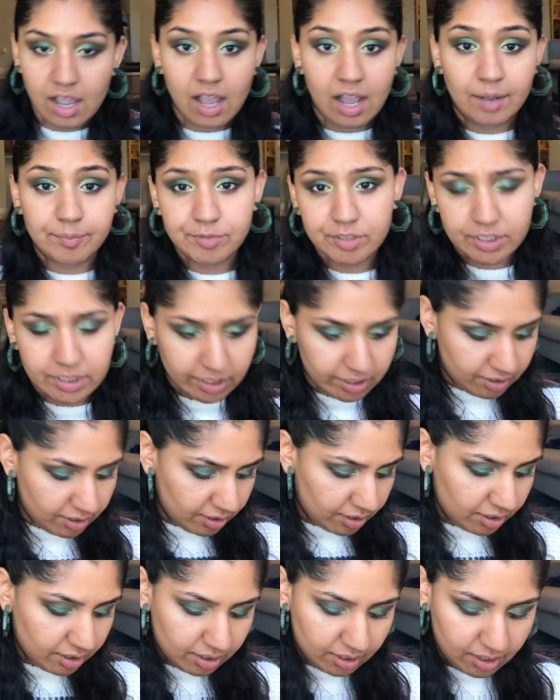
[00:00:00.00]
I'm just
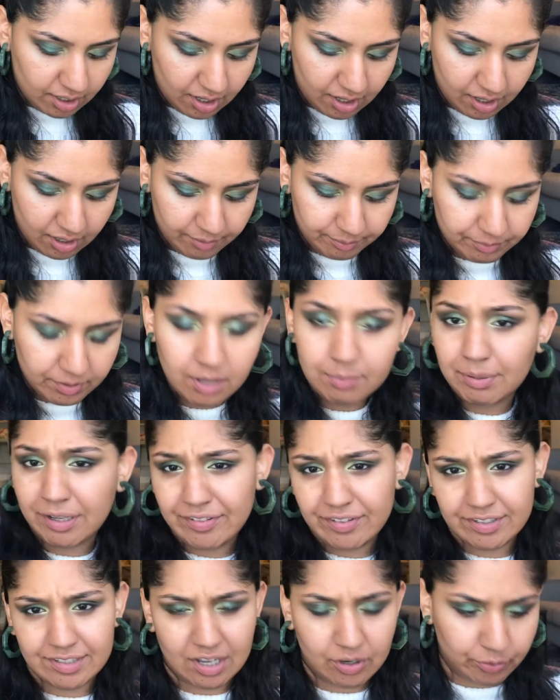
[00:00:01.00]
gonna
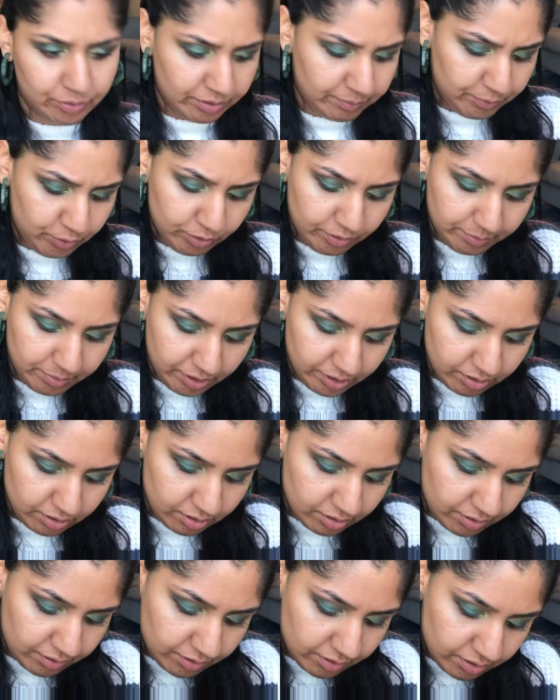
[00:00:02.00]
blend this out with a beauty
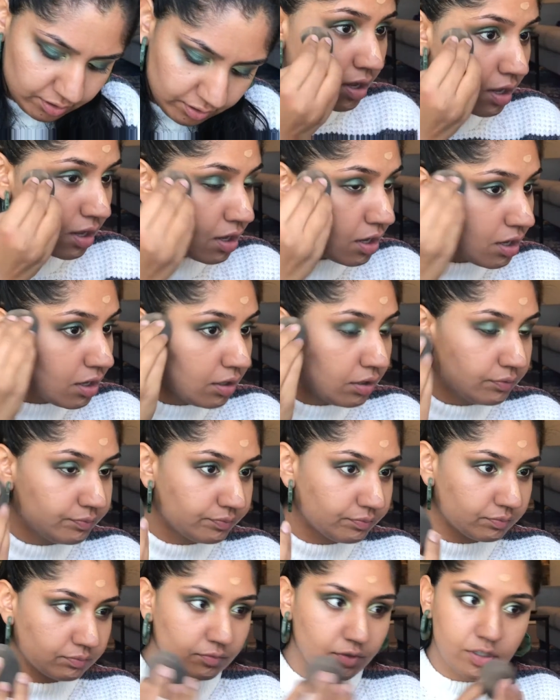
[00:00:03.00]
blender.
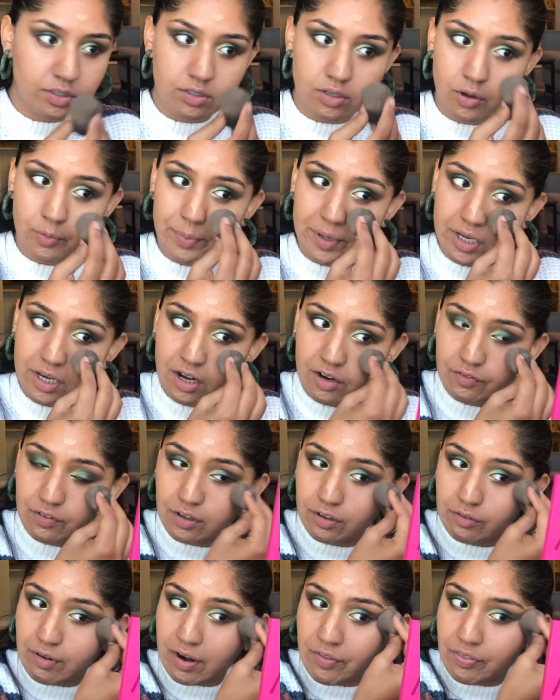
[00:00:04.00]
So be
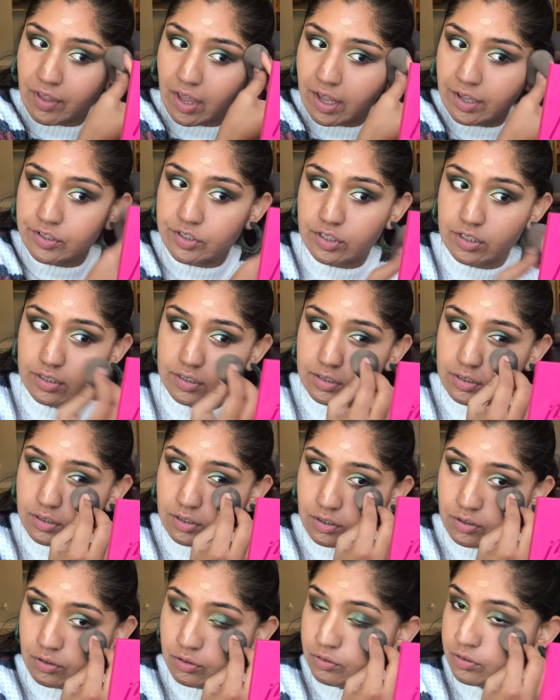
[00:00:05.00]
careful around the edges.
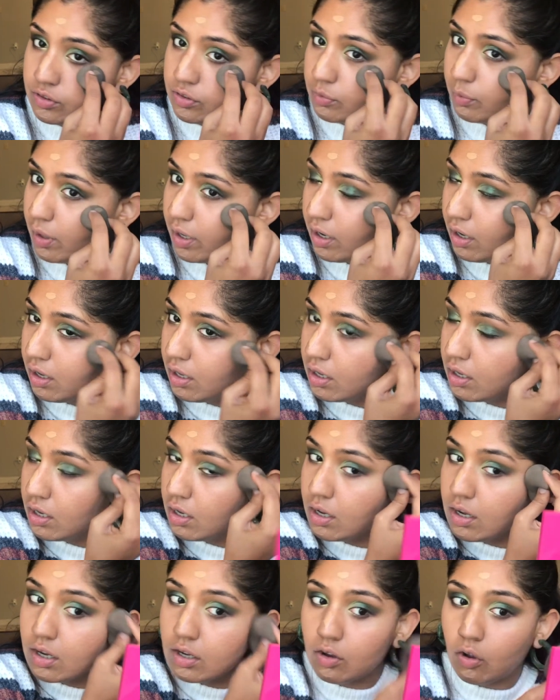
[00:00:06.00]
You just wanna
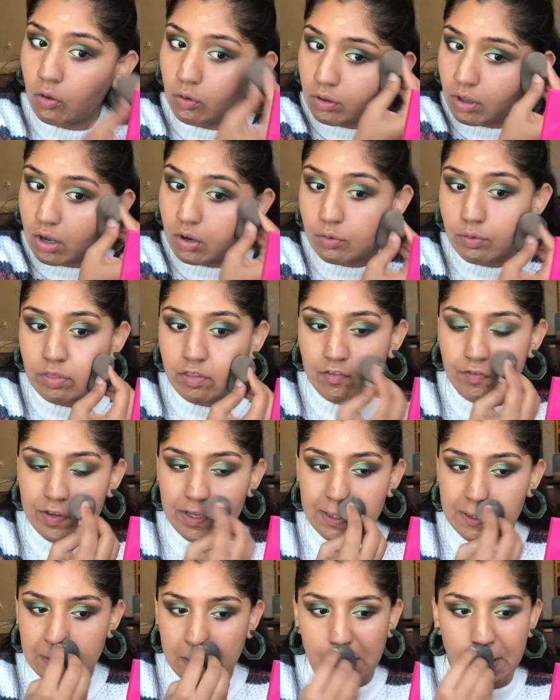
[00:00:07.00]
go along with the
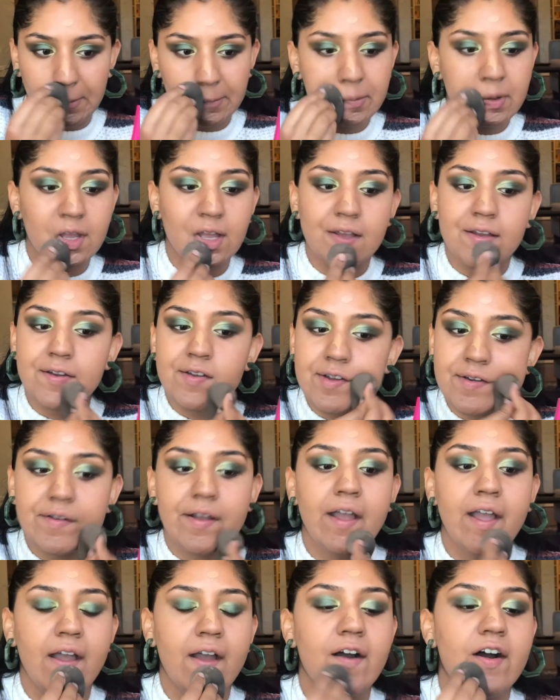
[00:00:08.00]
V shape
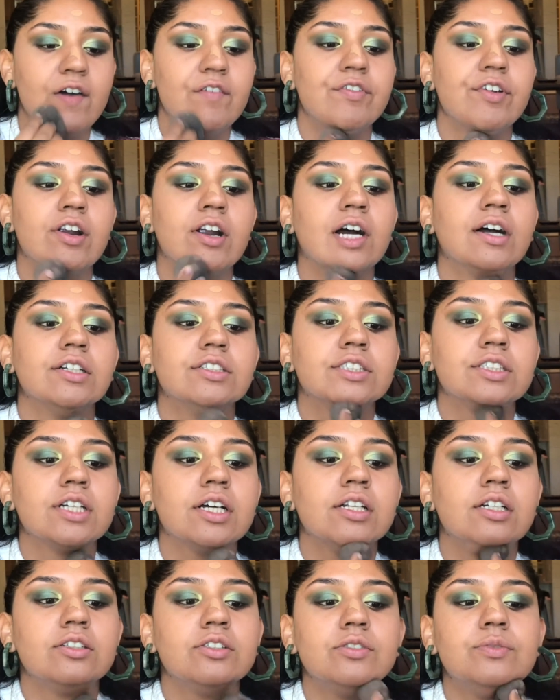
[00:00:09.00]
of your
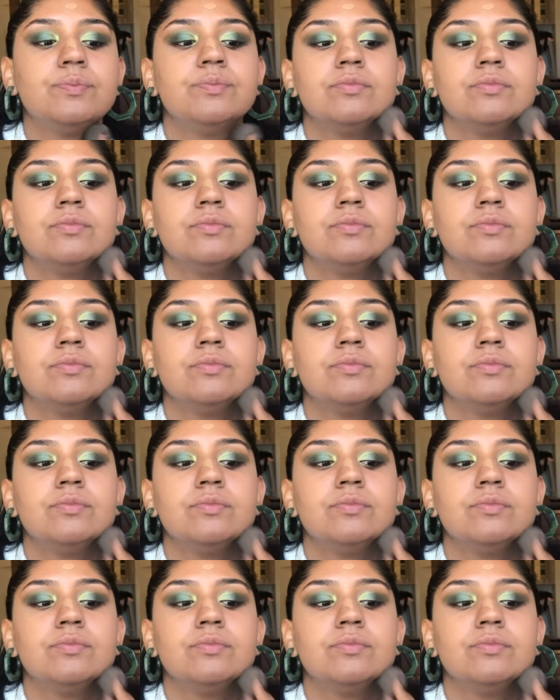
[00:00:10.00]
eyeshadow.